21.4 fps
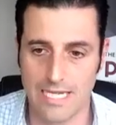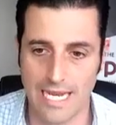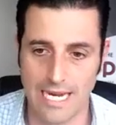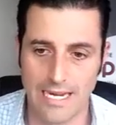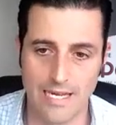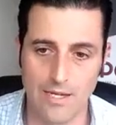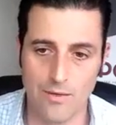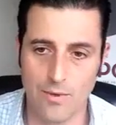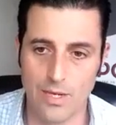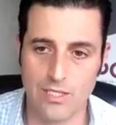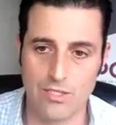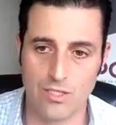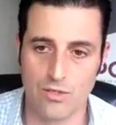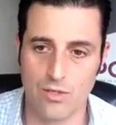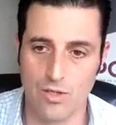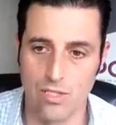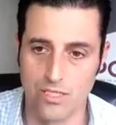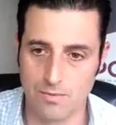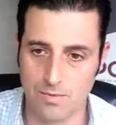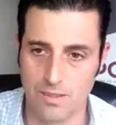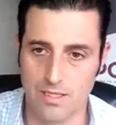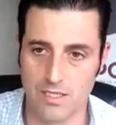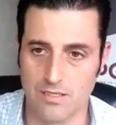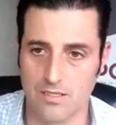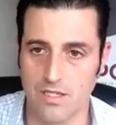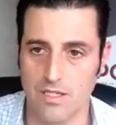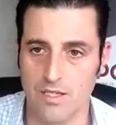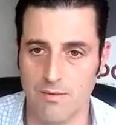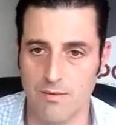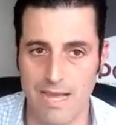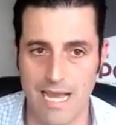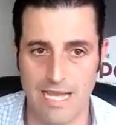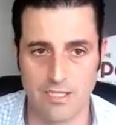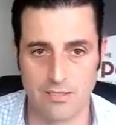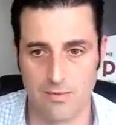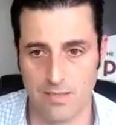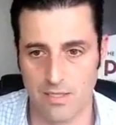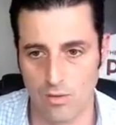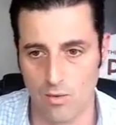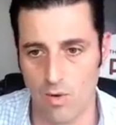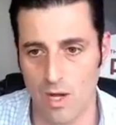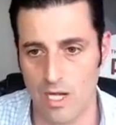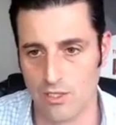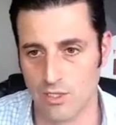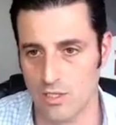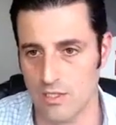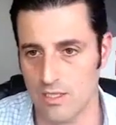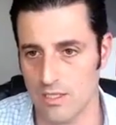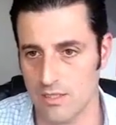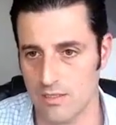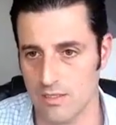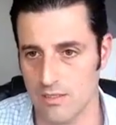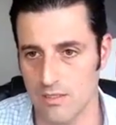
Danny and Rachel know this because they're in the mastermind, they're watching this.